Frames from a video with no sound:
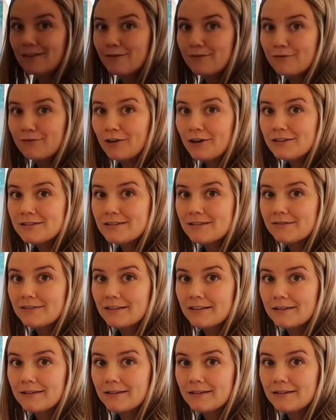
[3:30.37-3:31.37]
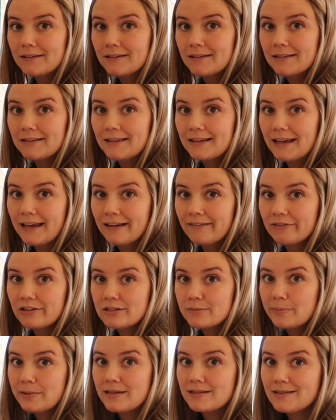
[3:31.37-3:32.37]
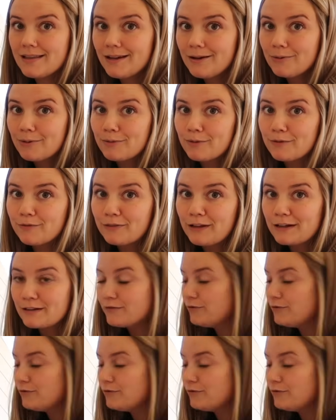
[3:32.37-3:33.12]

the front of the canvas because then it would reflect